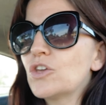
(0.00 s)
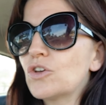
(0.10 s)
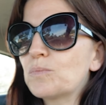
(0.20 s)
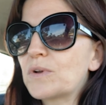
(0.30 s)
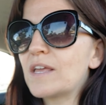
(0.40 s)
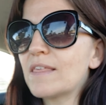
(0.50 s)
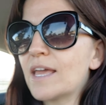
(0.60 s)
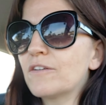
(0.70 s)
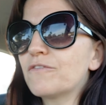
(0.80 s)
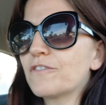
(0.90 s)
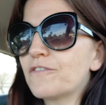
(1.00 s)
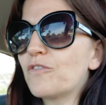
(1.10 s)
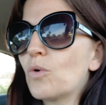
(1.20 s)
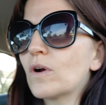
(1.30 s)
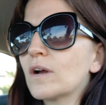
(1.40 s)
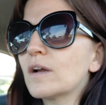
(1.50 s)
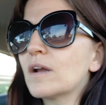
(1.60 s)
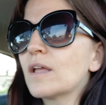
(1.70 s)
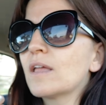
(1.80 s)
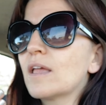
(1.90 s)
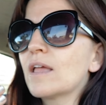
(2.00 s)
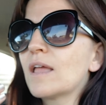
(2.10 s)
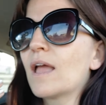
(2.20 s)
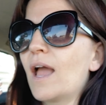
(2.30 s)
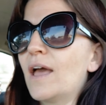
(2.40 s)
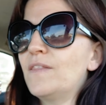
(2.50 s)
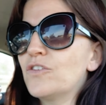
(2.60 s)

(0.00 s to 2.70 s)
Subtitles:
You'll breathe in for 4 and